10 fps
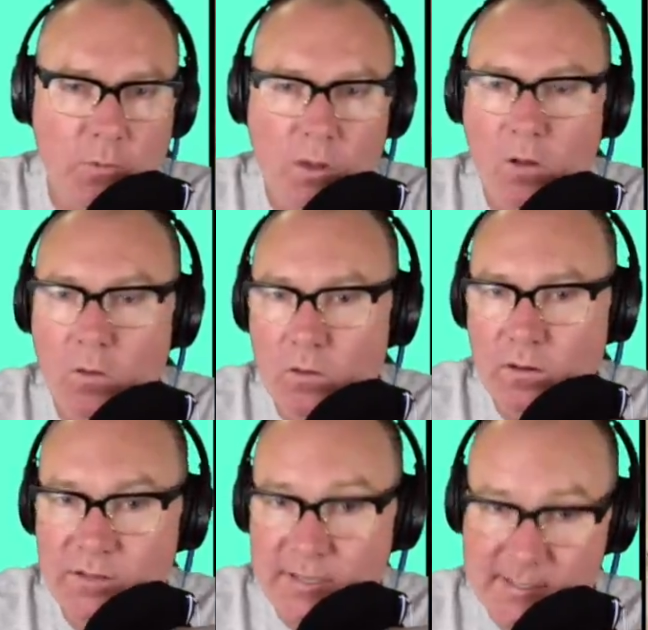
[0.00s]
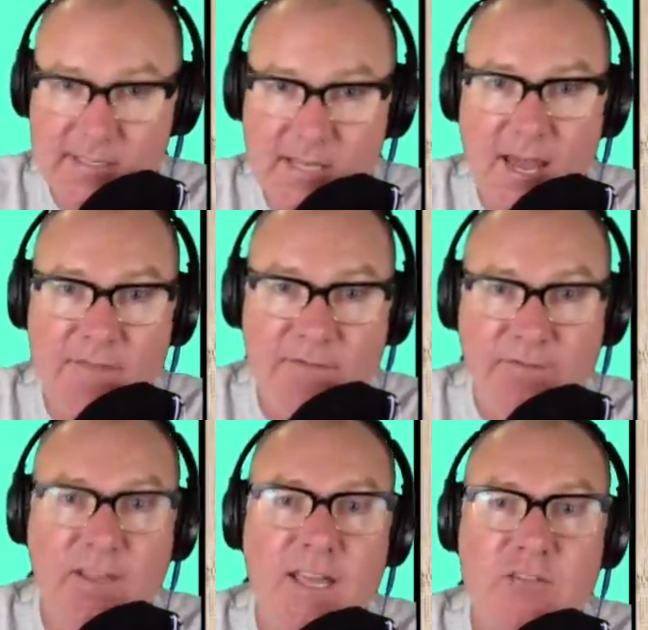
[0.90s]
Well, this is a
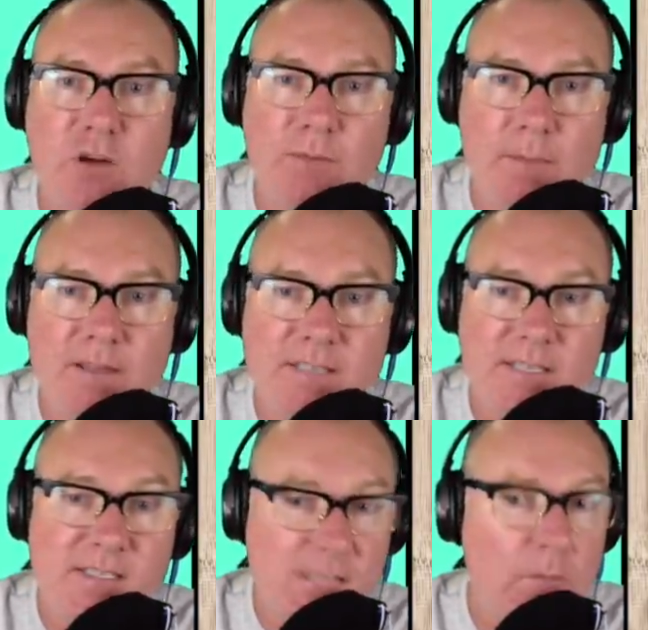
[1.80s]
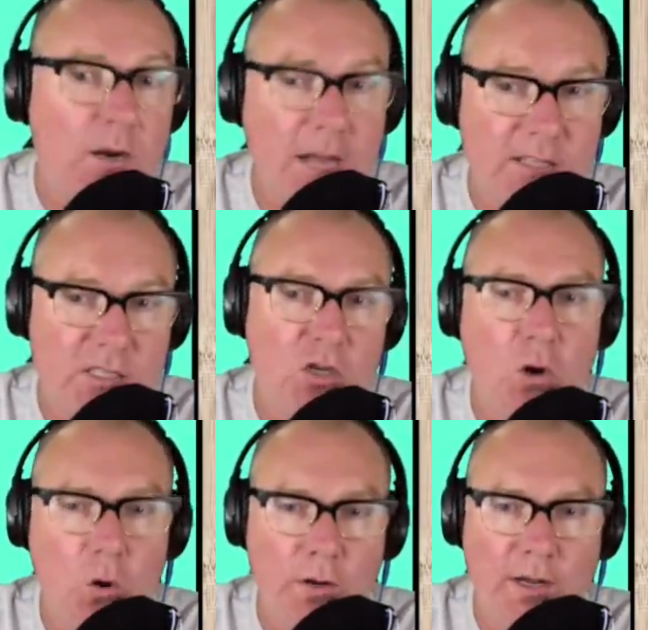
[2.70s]
flare drop. That means that someone has
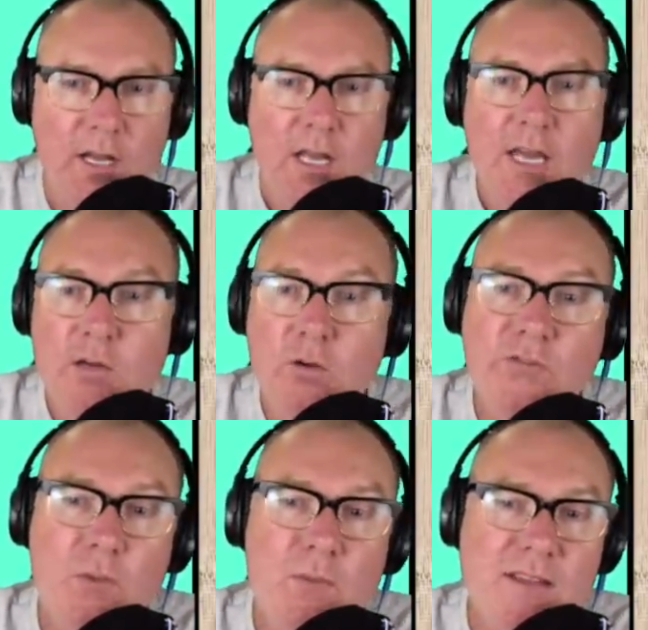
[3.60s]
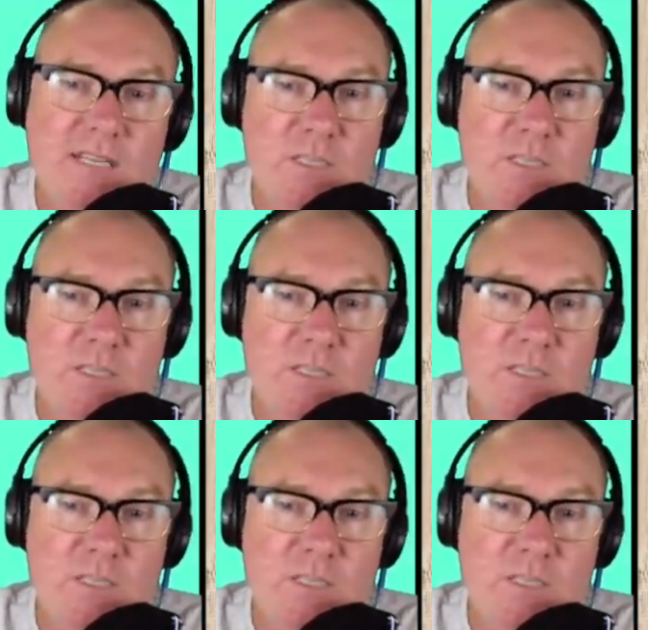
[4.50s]
called it. It also means that it's